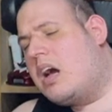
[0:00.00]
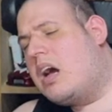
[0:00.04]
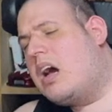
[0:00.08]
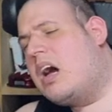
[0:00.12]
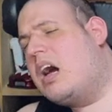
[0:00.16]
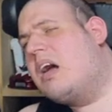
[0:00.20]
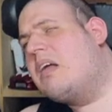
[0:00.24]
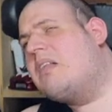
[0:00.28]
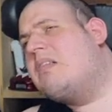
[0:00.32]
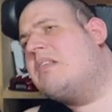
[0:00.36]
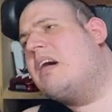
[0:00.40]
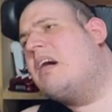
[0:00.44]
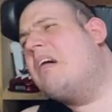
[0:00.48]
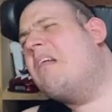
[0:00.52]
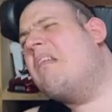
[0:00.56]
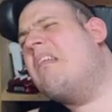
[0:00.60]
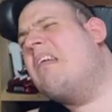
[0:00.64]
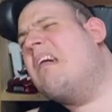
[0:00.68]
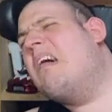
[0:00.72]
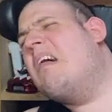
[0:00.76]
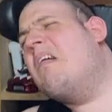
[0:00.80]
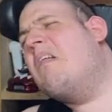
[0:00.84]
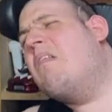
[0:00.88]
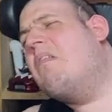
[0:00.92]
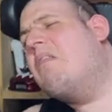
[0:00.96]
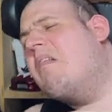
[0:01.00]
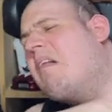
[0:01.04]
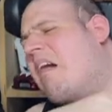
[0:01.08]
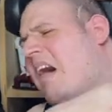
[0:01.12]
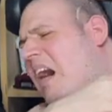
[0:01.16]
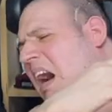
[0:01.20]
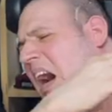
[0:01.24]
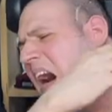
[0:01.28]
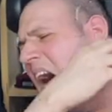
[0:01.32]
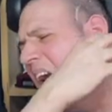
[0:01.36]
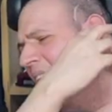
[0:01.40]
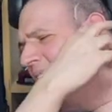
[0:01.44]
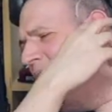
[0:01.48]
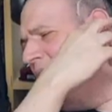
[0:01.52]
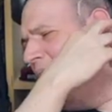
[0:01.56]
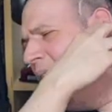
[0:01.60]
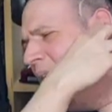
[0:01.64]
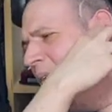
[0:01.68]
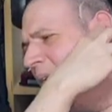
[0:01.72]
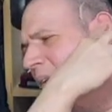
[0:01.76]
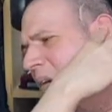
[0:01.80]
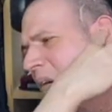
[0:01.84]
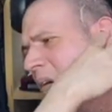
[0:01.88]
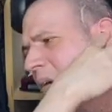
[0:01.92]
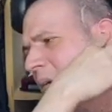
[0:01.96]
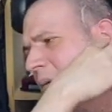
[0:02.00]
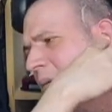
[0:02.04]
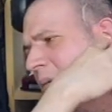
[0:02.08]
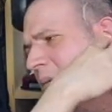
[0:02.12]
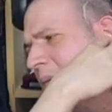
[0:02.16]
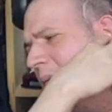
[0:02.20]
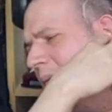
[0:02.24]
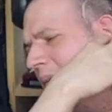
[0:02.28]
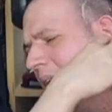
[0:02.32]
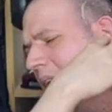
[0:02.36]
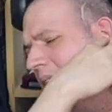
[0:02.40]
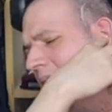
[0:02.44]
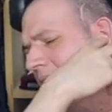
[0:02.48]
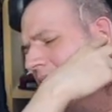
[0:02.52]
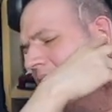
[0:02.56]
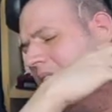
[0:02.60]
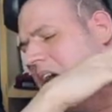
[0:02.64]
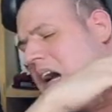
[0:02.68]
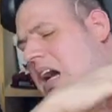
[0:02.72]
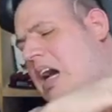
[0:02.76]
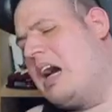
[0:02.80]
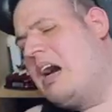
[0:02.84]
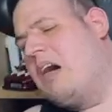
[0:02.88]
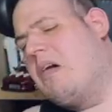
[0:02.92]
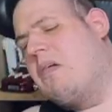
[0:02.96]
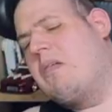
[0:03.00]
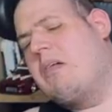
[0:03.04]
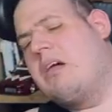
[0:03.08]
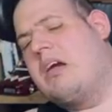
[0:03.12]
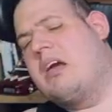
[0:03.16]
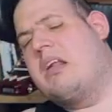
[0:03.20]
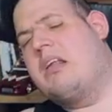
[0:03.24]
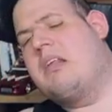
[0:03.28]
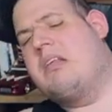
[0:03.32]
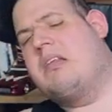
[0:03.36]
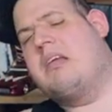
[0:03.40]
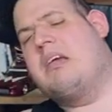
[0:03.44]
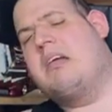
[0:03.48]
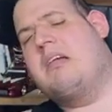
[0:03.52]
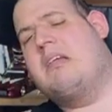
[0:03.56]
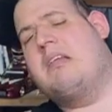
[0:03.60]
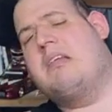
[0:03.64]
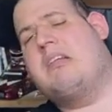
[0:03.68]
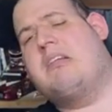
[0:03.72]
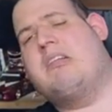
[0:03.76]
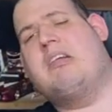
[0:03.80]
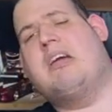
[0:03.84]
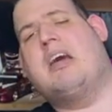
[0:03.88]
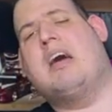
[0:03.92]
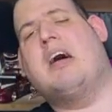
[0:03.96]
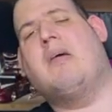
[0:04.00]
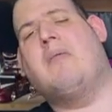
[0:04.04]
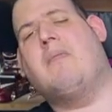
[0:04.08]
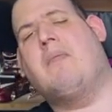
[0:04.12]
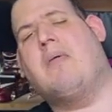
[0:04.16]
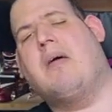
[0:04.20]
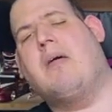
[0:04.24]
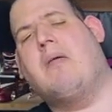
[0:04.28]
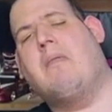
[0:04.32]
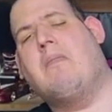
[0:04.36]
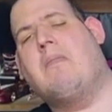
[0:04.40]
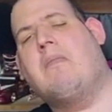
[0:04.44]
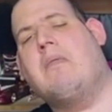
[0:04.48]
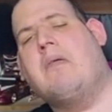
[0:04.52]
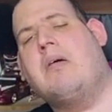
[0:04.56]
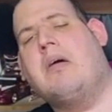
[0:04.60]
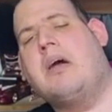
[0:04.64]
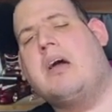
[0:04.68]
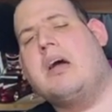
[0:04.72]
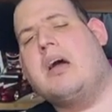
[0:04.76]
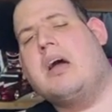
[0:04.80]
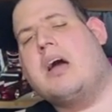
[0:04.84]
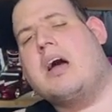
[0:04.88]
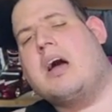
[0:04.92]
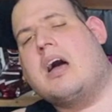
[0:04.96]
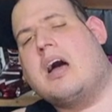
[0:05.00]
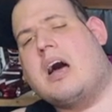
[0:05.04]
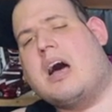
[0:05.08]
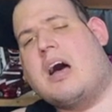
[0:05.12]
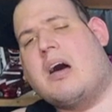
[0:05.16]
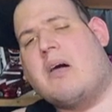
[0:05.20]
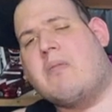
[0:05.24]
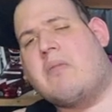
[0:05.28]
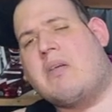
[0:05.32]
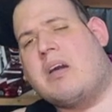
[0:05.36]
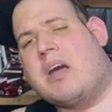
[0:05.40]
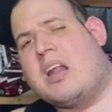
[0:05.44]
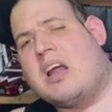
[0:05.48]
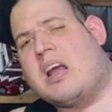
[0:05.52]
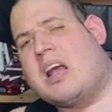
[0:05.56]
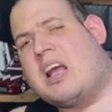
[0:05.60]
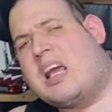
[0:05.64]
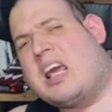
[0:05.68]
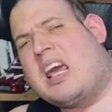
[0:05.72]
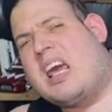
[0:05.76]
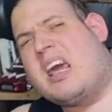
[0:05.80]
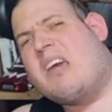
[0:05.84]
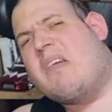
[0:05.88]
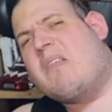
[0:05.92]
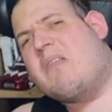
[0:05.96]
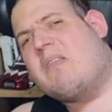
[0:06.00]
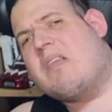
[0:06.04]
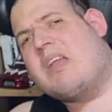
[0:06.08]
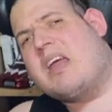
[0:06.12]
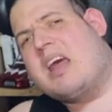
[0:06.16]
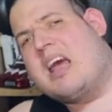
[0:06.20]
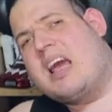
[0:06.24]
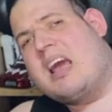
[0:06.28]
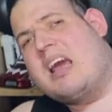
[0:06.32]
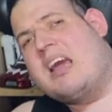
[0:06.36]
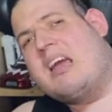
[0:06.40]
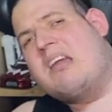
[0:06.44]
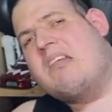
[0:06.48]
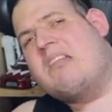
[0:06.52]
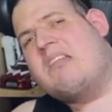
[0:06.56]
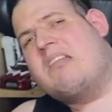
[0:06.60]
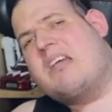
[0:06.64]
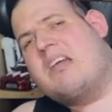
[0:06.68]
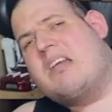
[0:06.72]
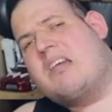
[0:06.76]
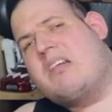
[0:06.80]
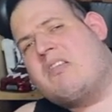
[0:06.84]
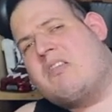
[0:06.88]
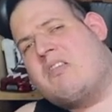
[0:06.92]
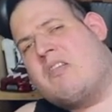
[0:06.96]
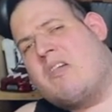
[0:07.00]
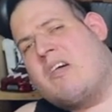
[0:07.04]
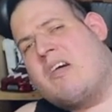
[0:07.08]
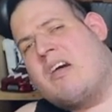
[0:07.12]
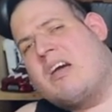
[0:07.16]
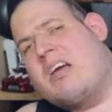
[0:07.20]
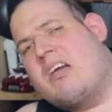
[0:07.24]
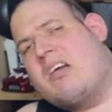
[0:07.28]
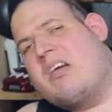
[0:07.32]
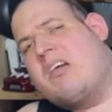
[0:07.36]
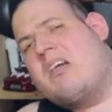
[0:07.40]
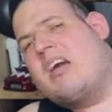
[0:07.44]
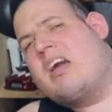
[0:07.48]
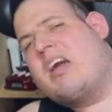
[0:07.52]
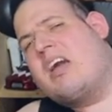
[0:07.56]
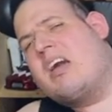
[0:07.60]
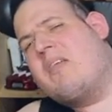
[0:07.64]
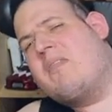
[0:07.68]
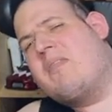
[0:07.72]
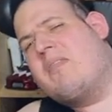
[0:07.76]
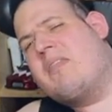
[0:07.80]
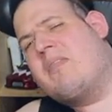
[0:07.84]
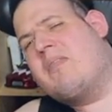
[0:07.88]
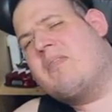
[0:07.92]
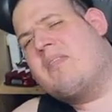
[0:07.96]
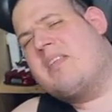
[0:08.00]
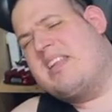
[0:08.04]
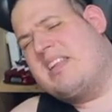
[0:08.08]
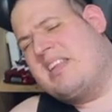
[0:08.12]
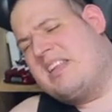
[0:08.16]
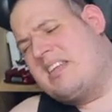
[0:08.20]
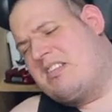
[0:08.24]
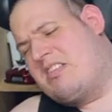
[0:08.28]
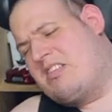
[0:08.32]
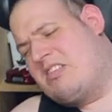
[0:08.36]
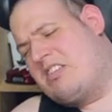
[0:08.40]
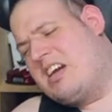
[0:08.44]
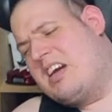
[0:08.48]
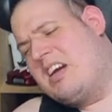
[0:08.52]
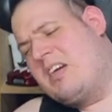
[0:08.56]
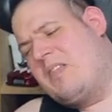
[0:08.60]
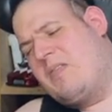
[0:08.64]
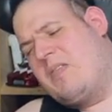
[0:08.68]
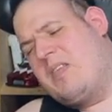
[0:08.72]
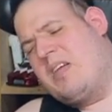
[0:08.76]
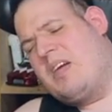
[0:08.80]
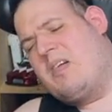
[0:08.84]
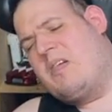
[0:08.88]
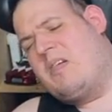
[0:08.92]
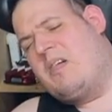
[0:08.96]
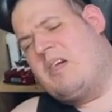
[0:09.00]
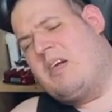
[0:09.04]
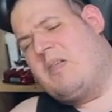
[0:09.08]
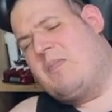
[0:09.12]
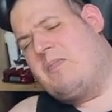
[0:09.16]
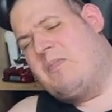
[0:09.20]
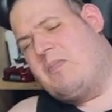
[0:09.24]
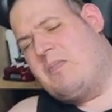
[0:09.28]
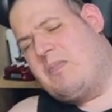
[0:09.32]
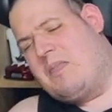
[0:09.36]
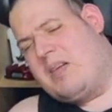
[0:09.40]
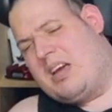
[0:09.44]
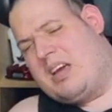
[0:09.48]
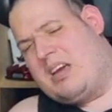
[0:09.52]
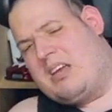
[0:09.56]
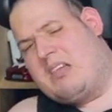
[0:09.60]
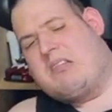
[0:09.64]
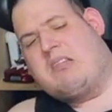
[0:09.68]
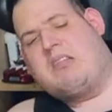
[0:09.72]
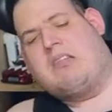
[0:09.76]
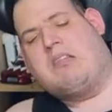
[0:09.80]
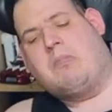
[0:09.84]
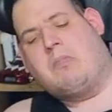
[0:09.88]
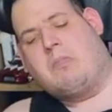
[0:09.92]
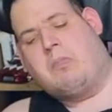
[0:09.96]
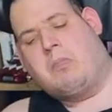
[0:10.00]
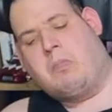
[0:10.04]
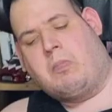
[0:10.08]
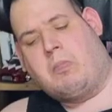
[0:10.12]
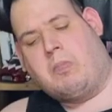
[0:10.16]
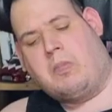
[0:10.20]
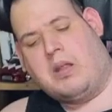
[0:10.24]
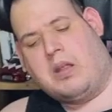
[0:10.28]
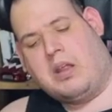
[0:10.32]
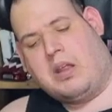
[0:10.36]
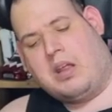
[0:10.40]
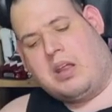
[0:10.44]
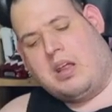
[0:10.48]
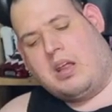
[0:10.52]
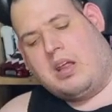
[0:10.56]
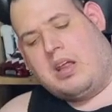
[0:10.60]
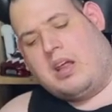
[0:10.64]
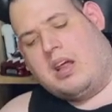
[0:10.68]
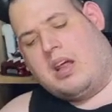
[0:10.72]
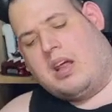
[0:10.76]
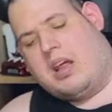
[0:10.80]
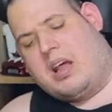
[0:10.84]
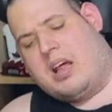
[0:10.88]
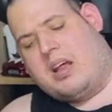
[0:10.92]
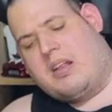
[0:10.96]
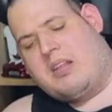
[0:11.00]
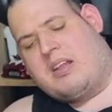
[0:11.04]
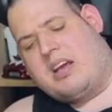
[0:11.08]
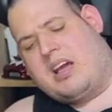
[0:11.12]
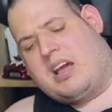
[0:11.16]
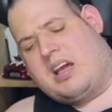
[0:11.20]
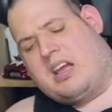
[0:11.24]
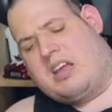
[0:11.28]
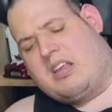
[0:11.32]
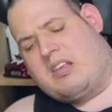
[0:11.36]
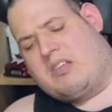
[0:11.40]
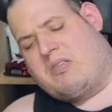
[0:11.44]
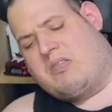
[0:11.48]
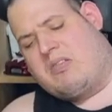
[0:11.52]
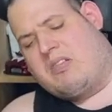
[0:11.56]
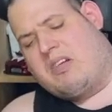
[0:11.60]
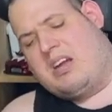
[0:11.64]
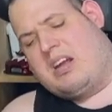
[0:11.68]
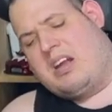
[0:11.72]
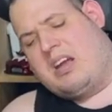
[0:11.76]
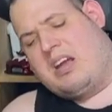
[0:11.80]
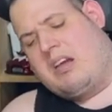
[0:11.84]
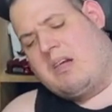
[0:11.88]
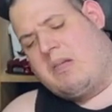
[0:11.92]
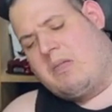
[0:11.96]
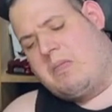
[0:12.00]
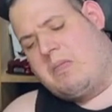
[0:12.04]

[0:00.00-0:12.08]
I don't know how I'm going to do this yet, but I'm going to keep these and try and keep them in the shape they're in, because I think it's funny.